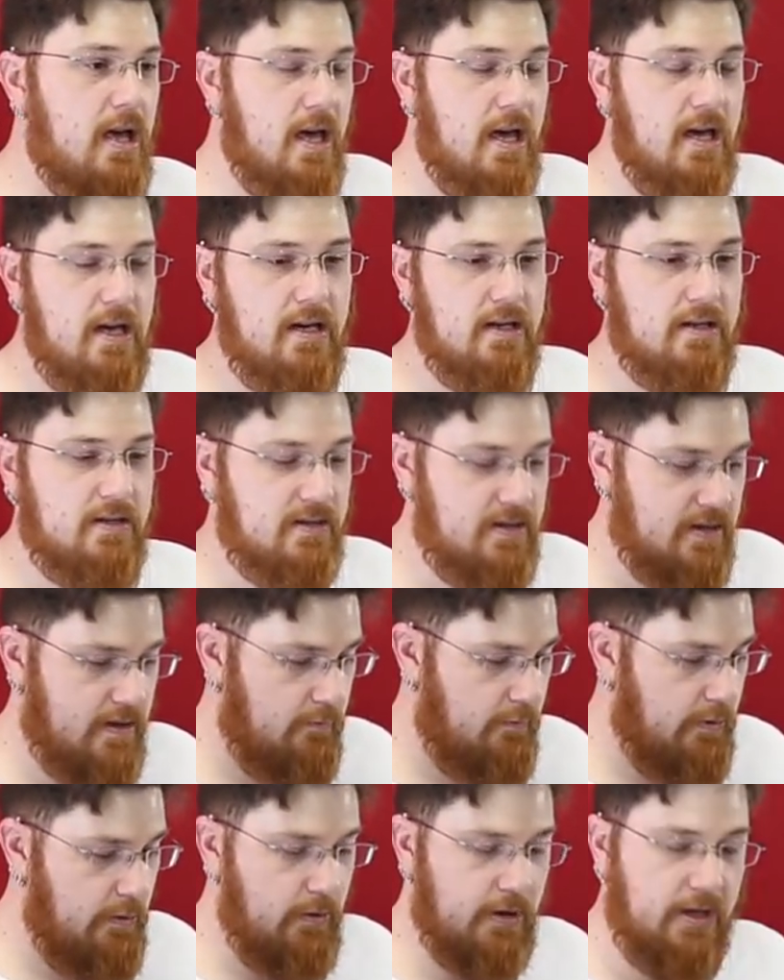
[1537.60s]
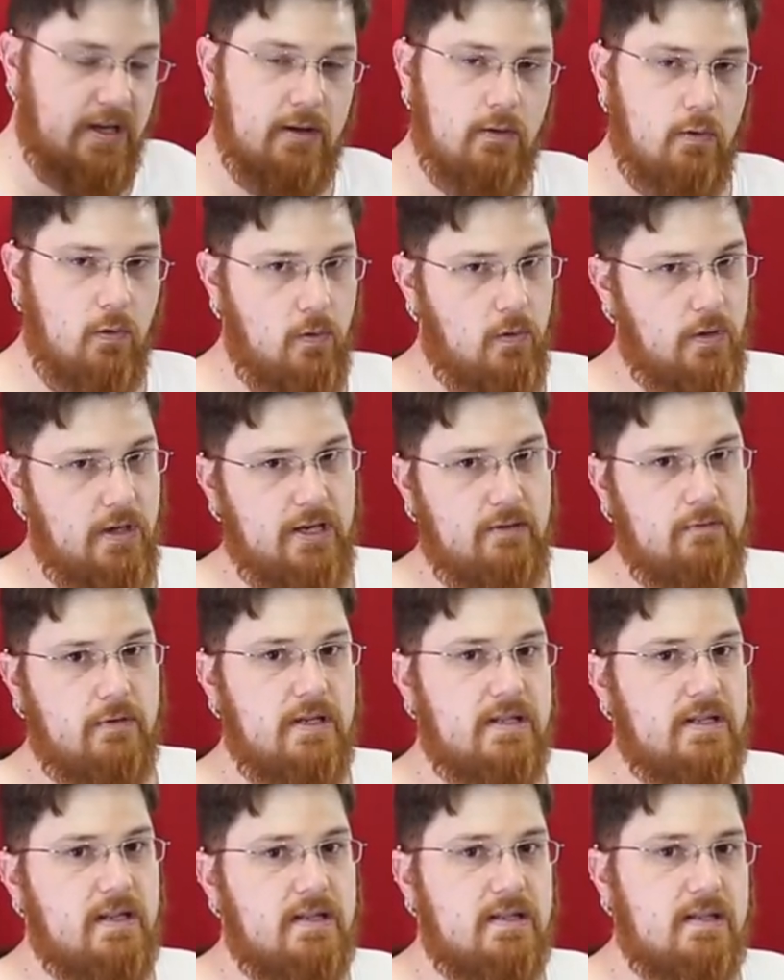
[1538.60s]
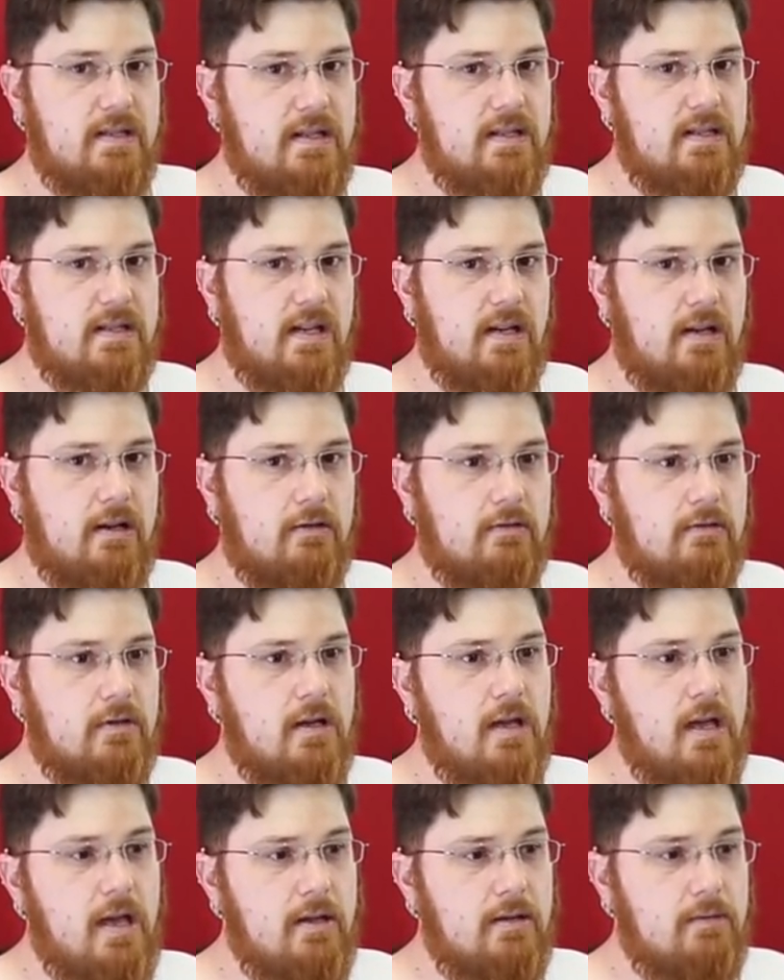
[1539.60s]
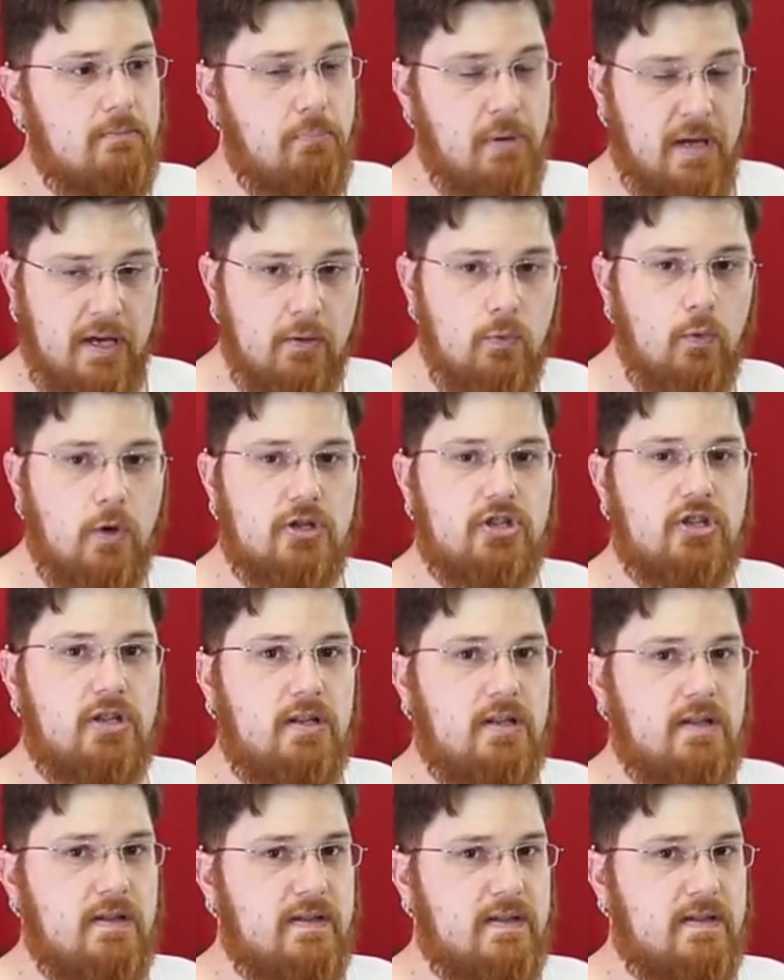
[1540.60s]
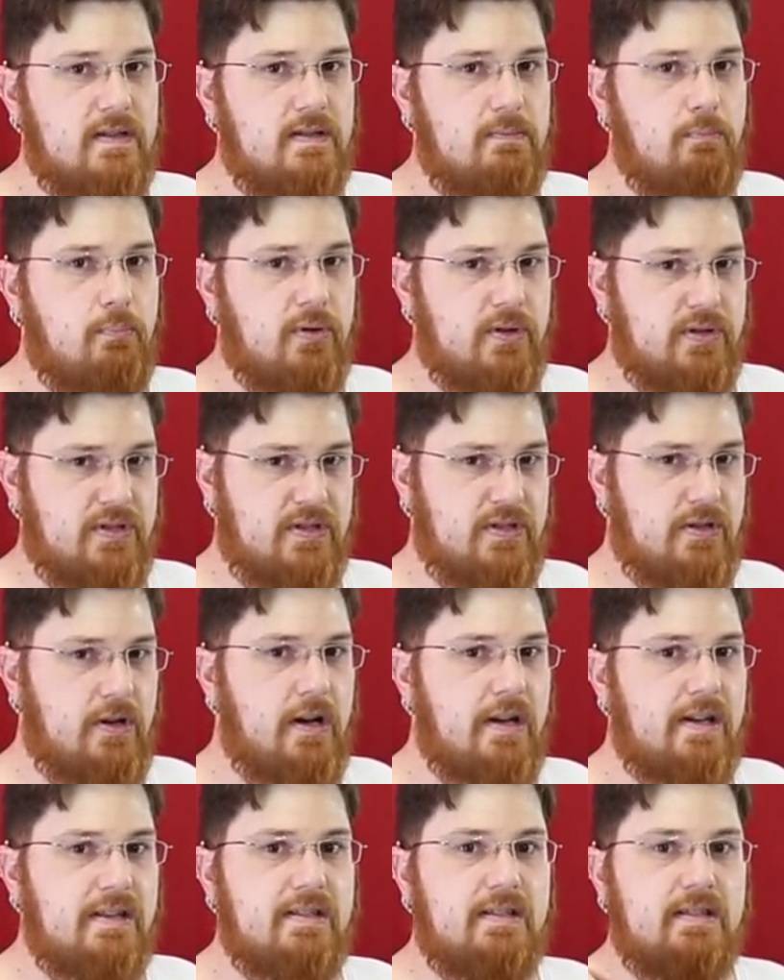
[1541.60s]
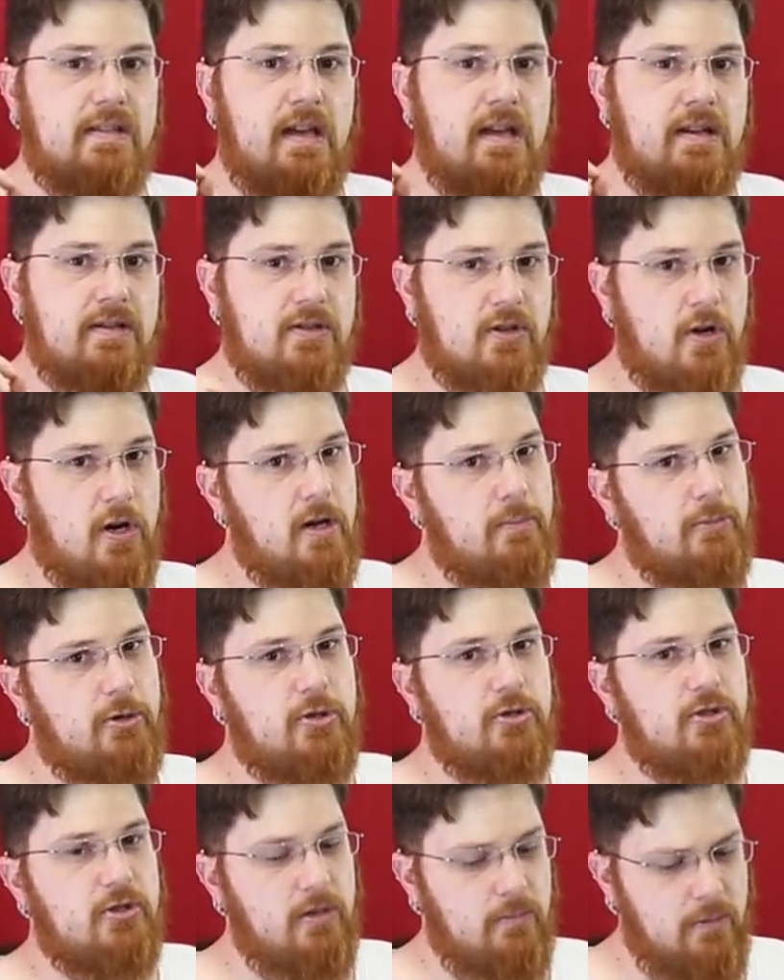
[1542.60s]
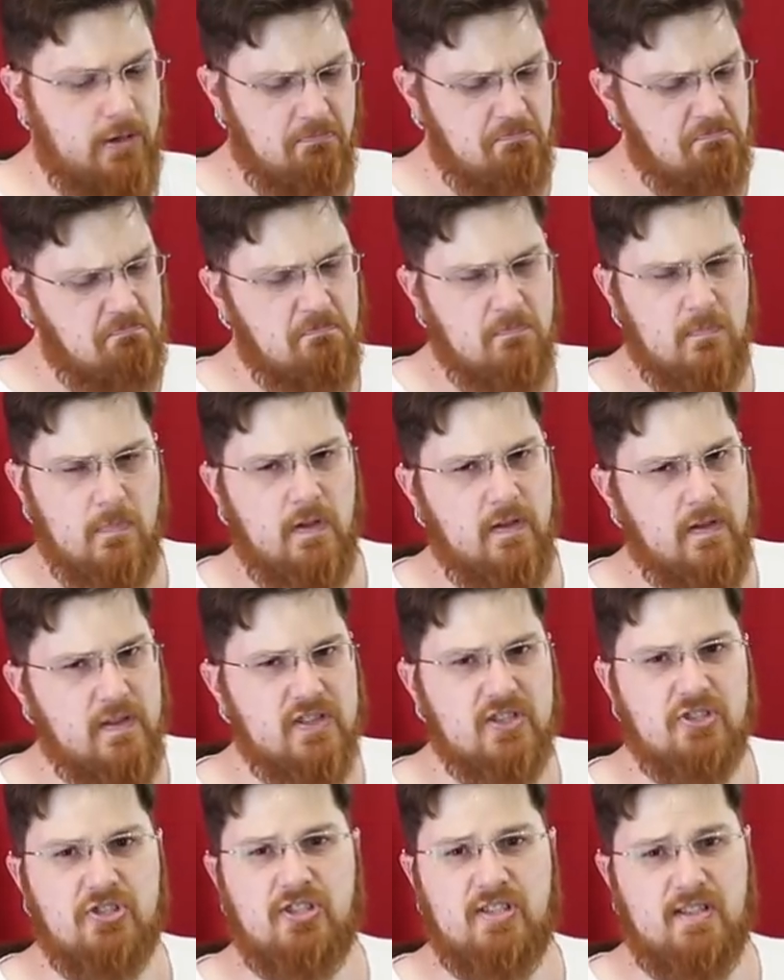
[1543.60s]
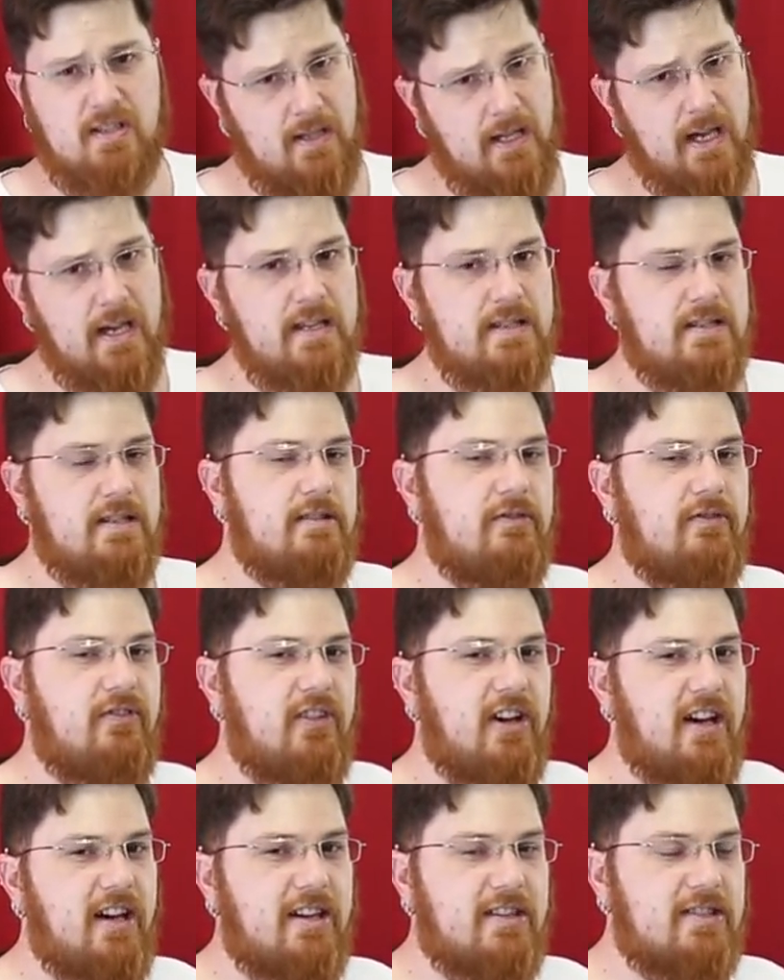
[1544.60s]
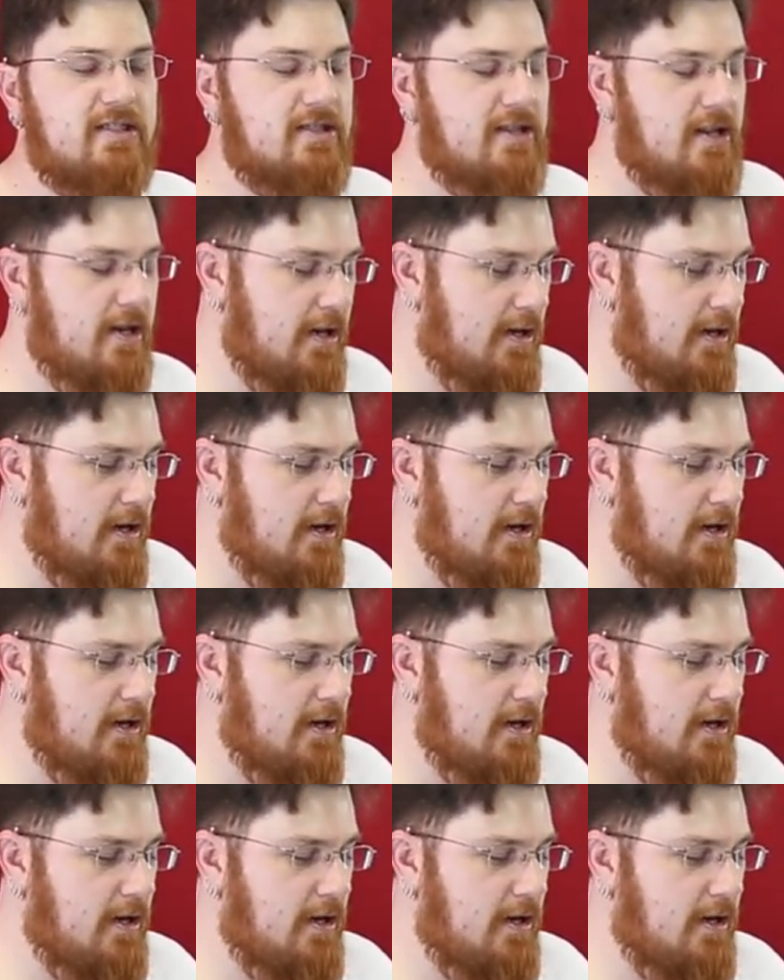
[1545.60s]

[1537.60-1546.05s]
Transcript: and we want to get all that recess detail. Pin washing is precise and time consuming. This is just lazy and fast.